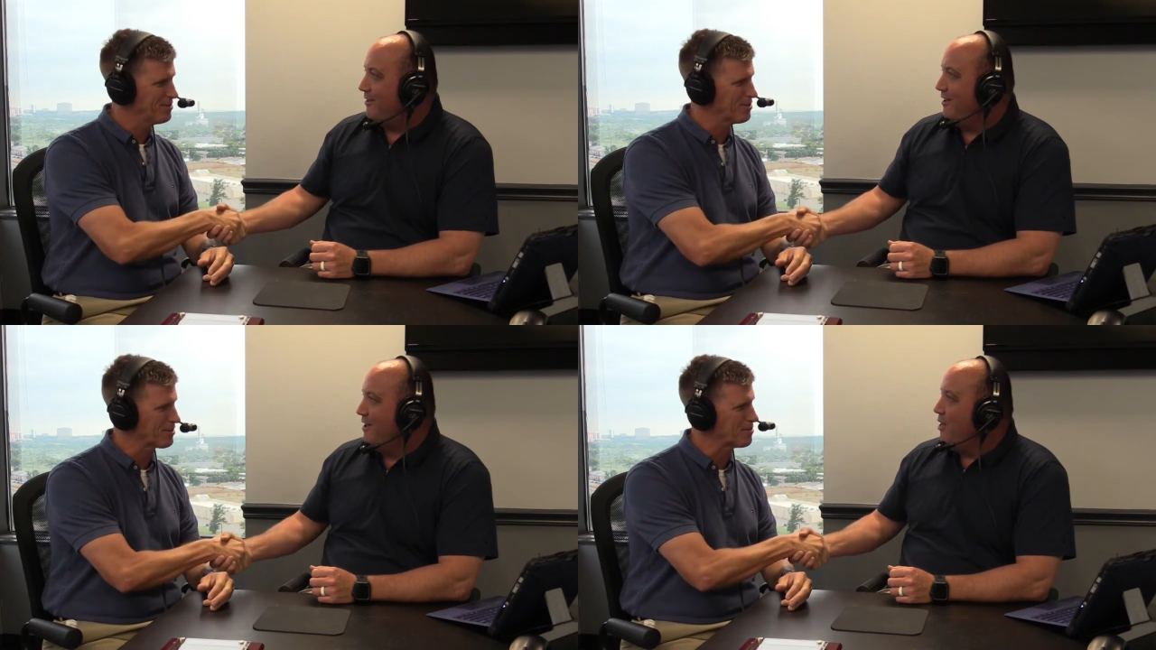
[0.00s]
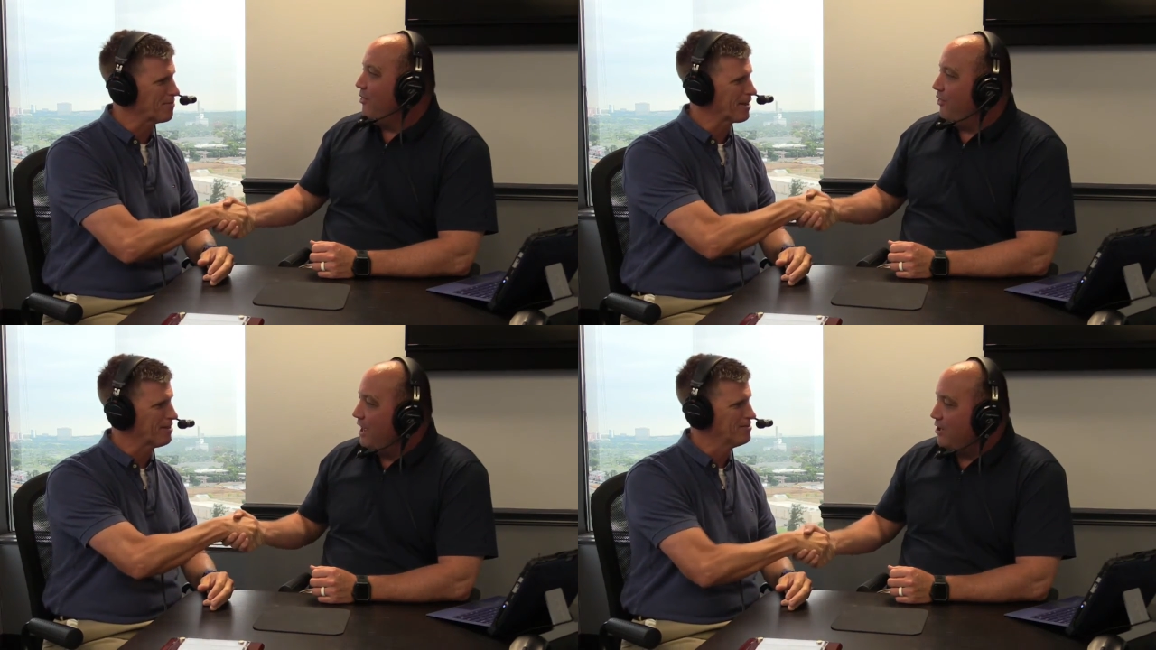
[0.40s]
Speaker 1: You're a good man.
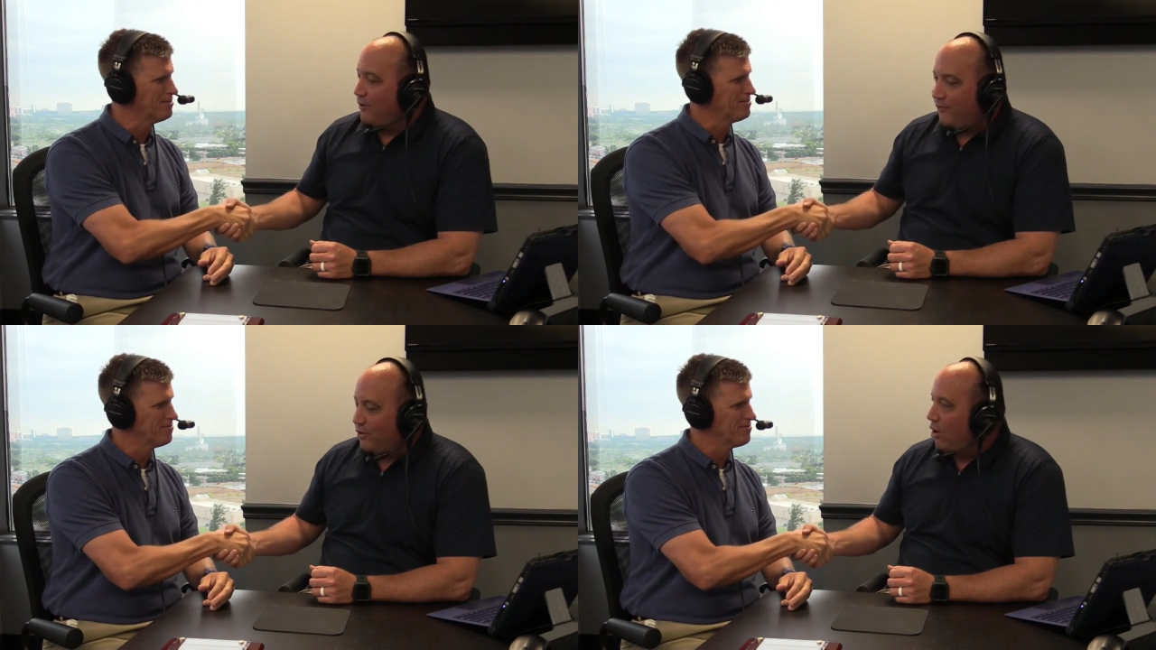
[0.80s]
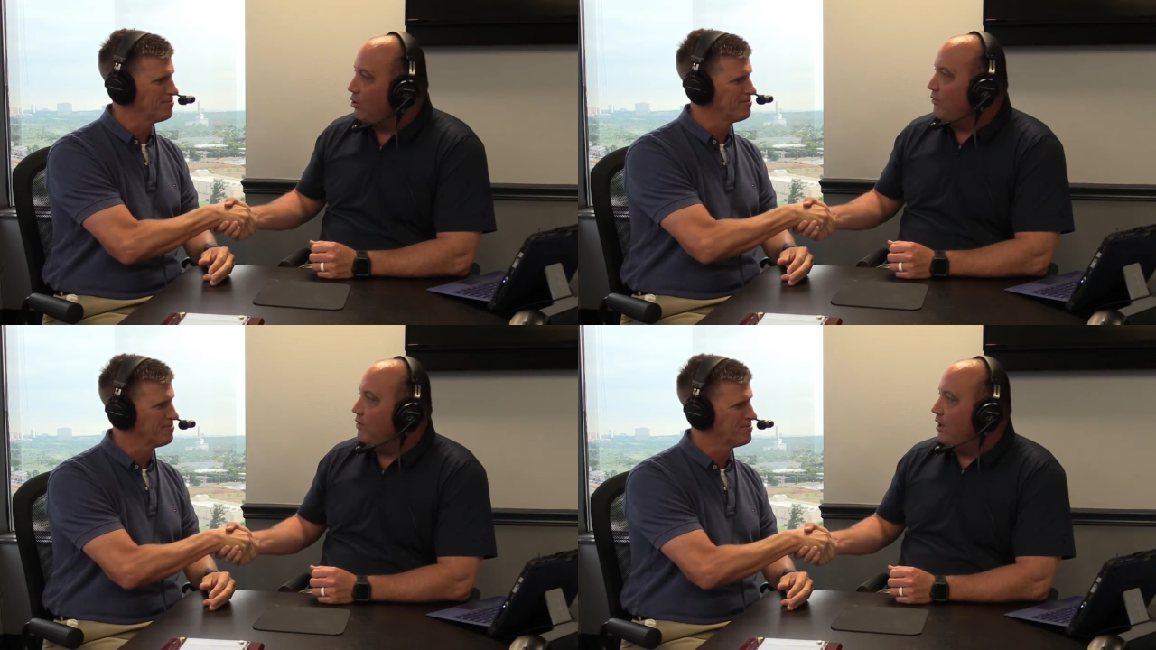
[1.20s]
Thank you for all
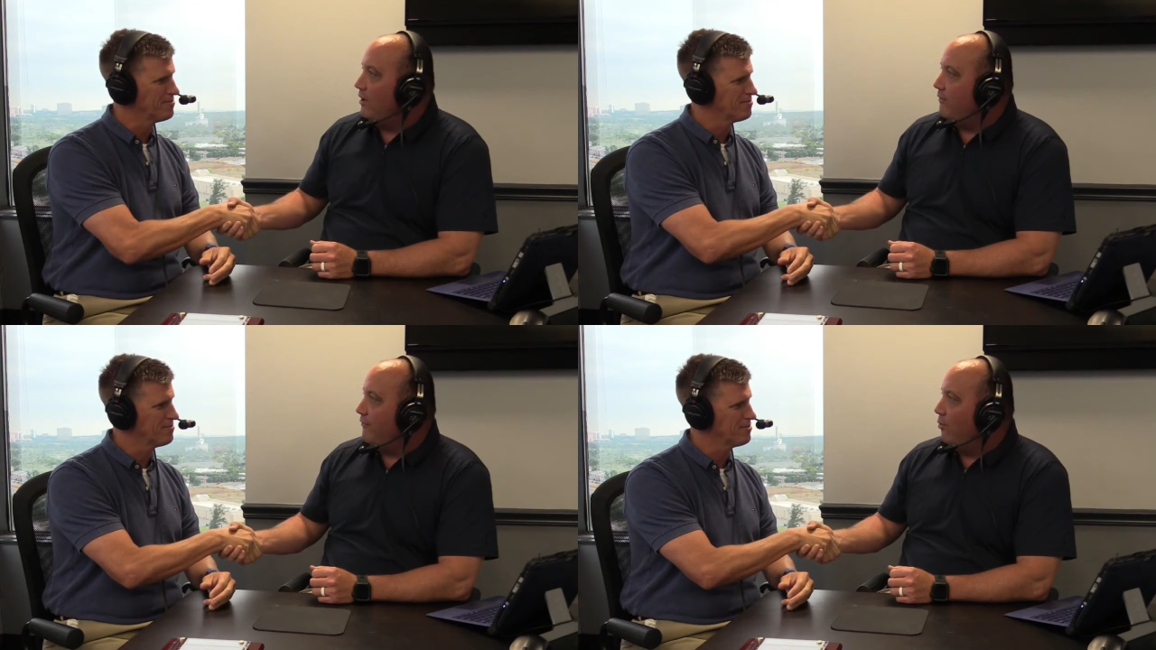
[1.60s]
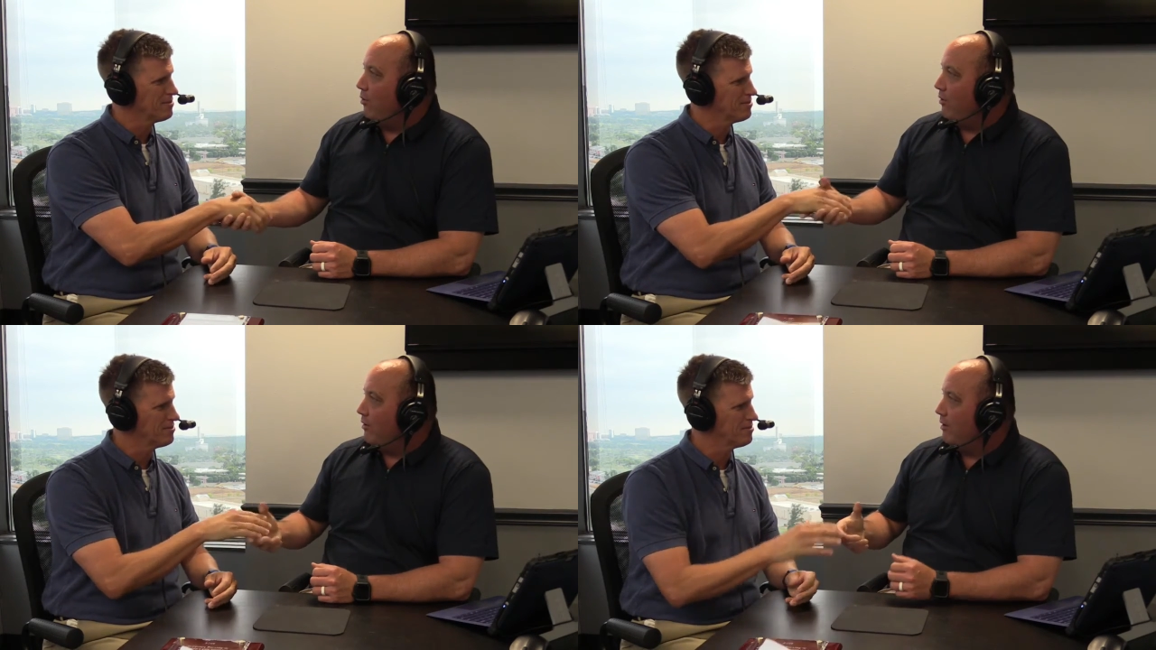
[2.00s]
you've done
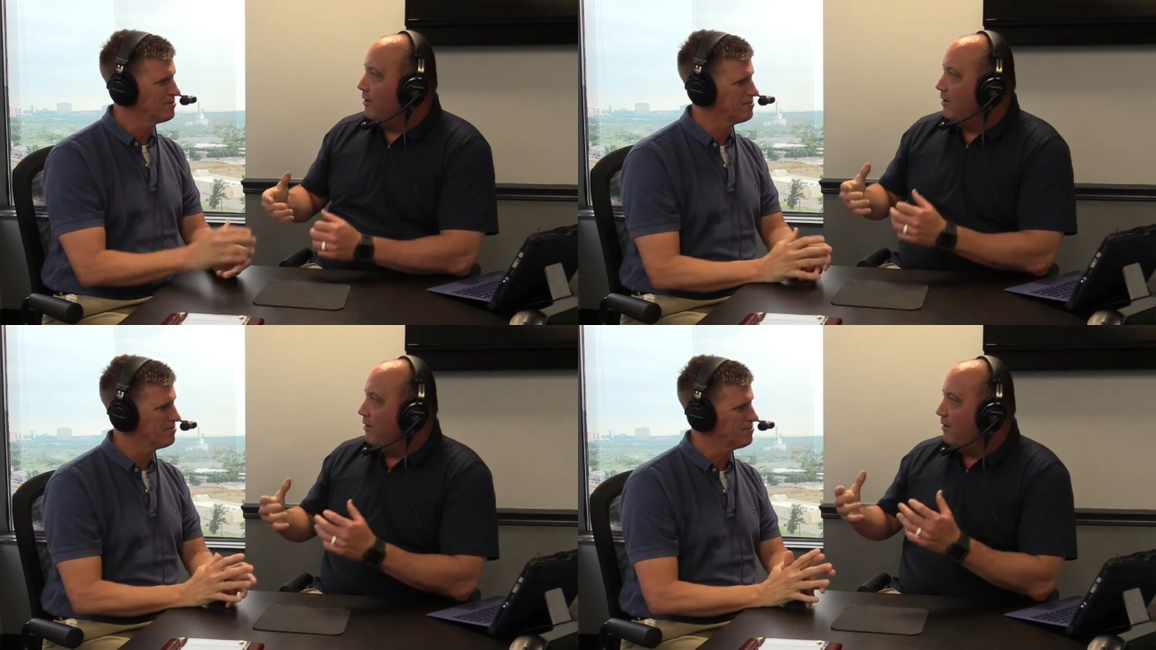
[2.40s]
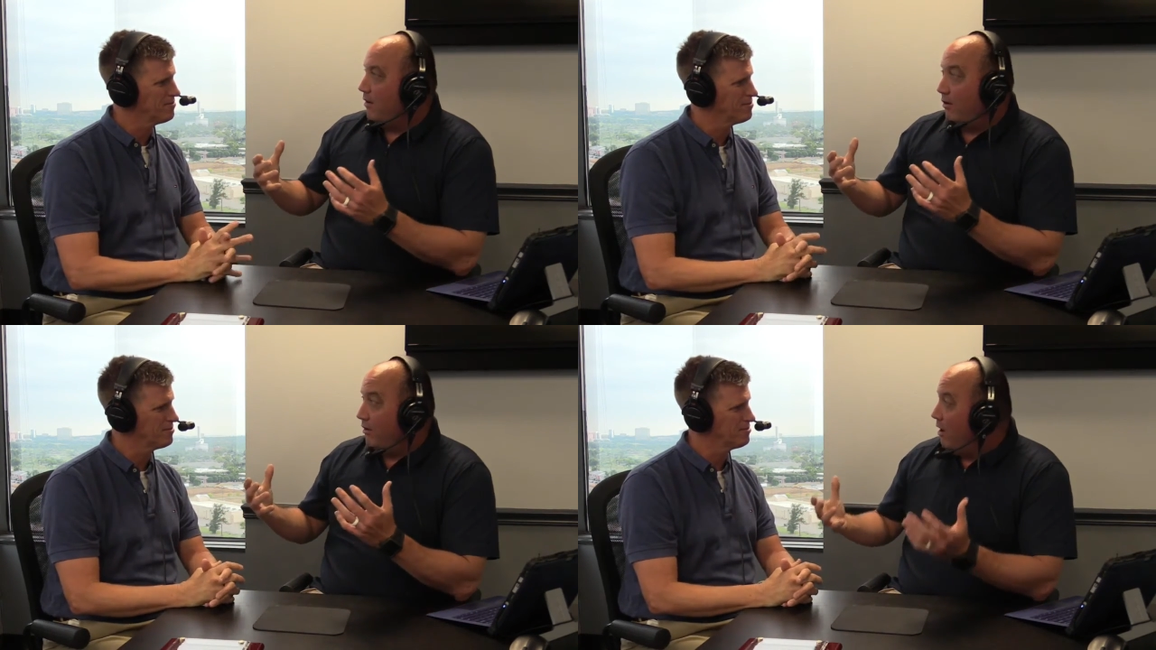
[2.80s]
for
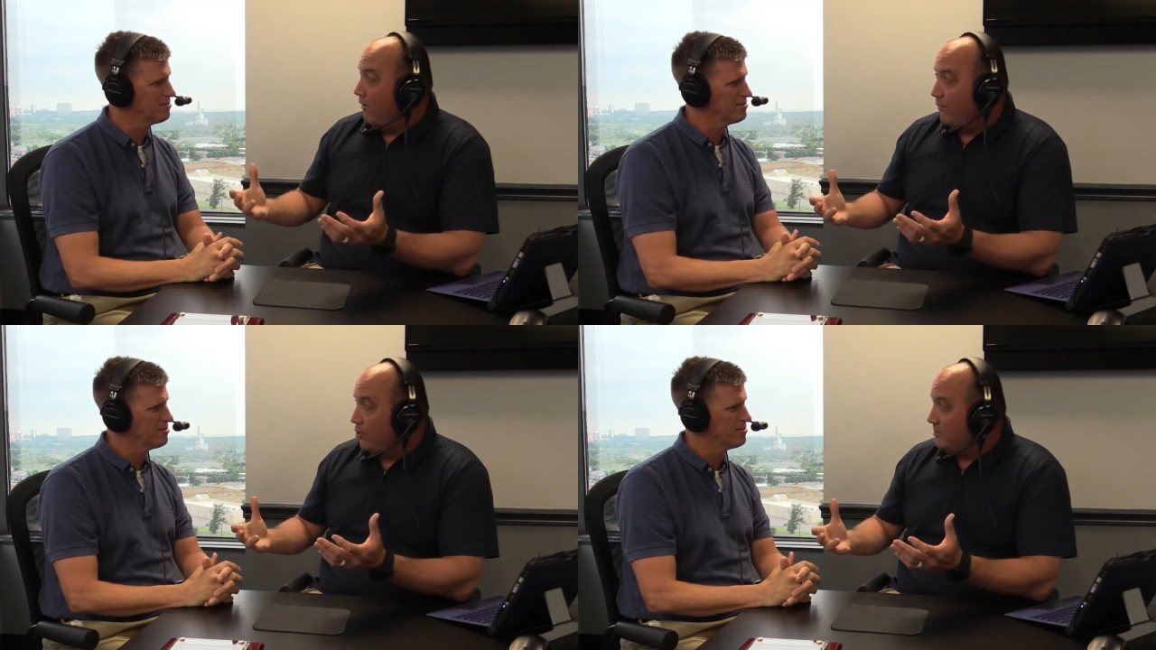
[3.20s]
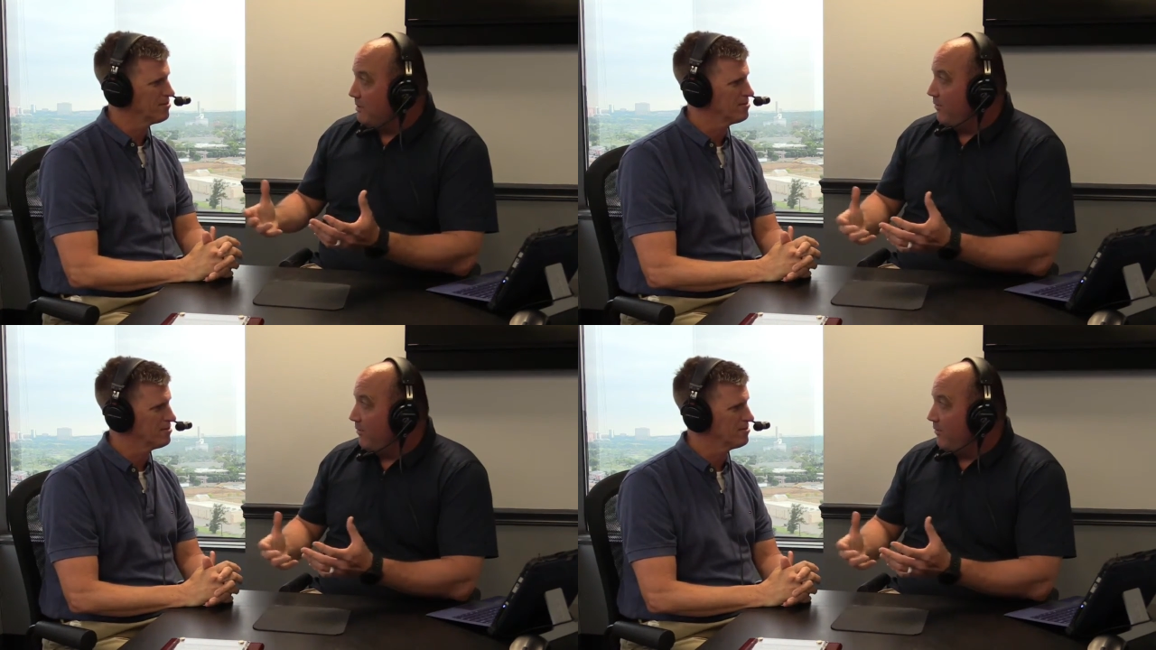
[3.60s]
law enforcement.